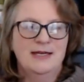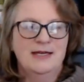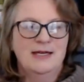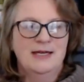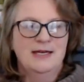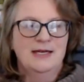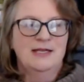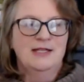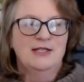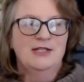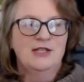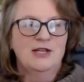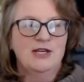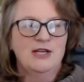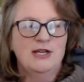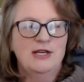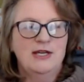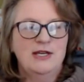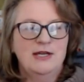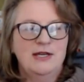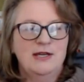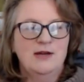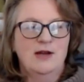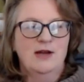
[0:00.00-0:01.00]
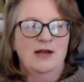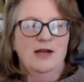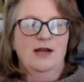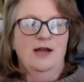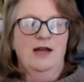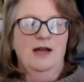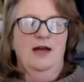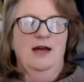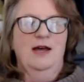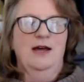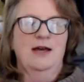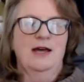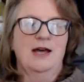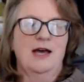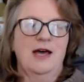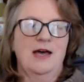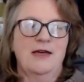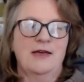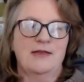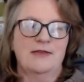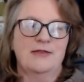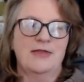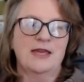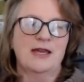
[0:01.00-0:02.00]
So I
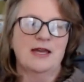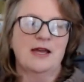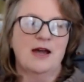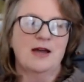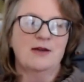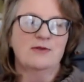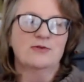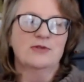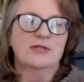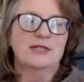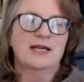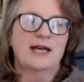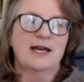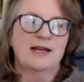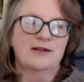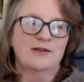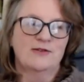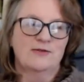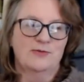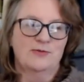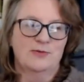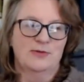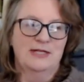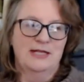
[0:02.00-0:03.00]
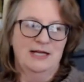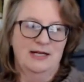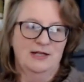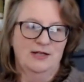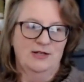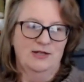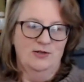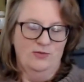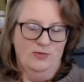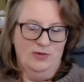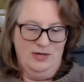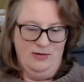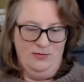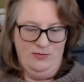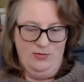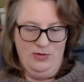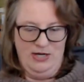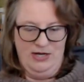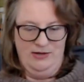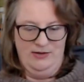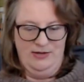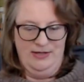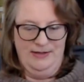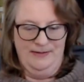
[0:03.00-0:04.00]
think I will start off with telling you what I'm
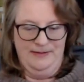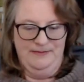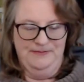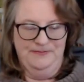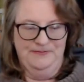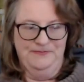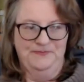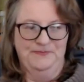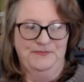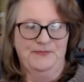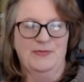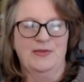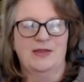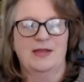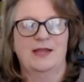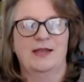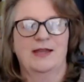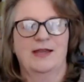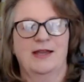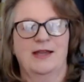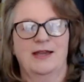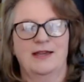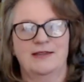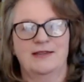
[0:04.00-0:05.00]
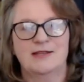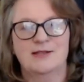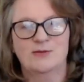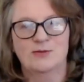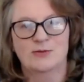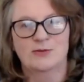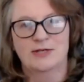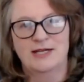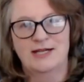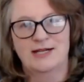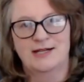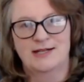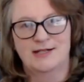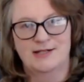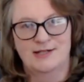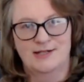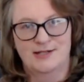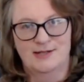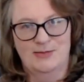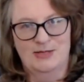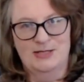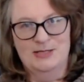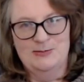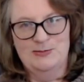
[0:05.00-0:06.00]
wearing. and this will lead
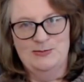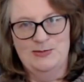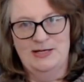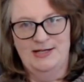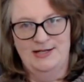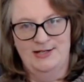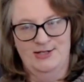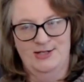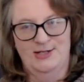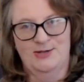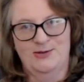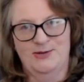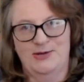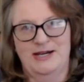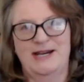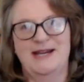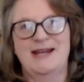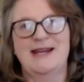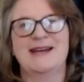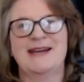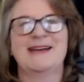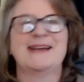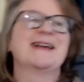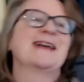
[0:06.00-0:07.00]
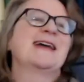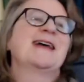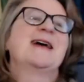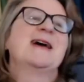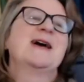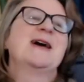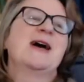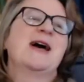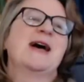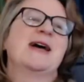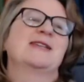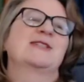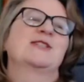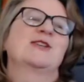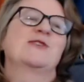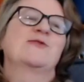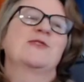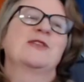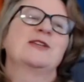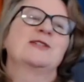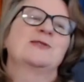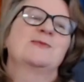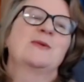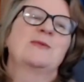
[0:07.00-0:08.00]
into my spinning, don't worry. So for
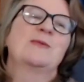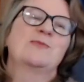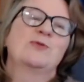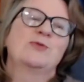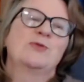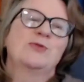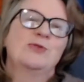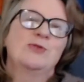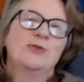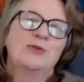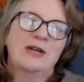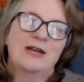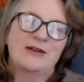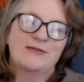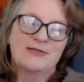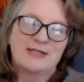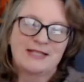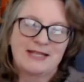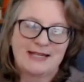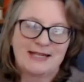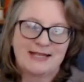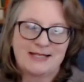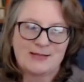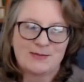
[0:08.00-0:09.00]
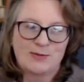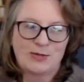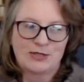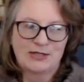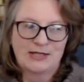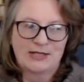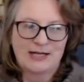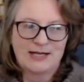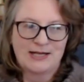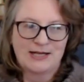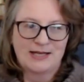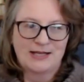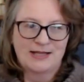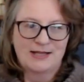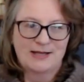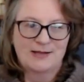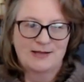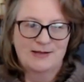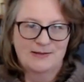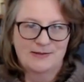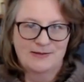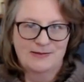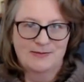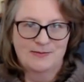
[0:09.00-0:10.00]
those people who have seen this
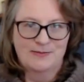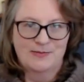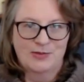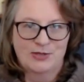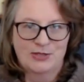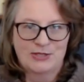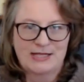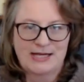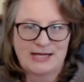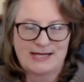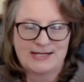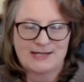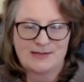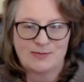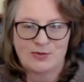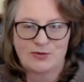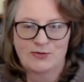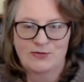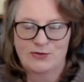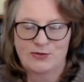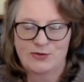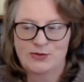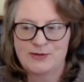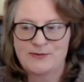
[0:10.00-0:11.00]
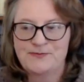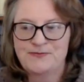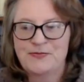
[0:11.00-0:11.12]
podcast before,